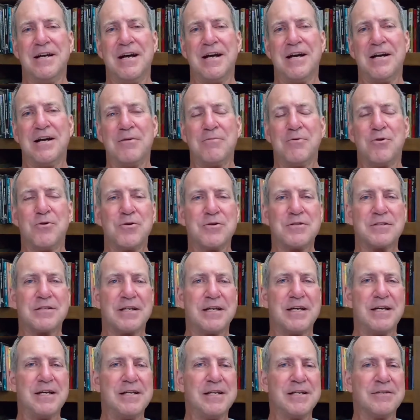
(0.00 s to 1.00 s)
Of course,
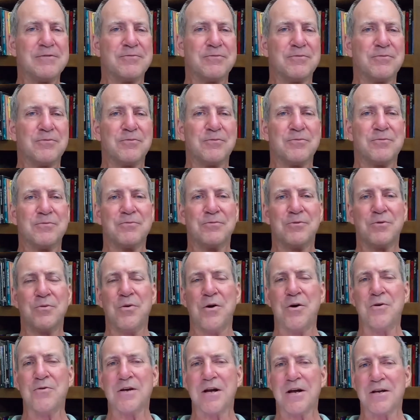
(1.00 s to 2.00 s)
he didn't
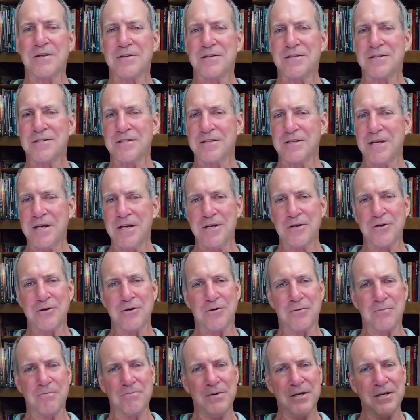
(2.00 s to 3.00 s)
quote a
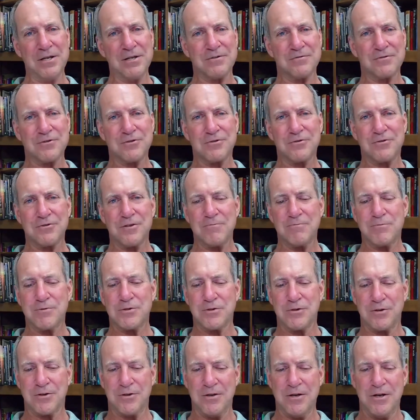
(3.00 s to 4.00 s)
single bit of
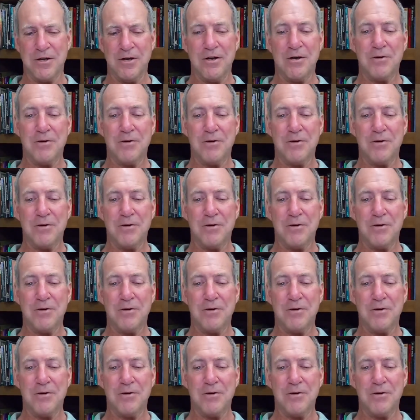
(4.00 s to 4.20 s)
scripture,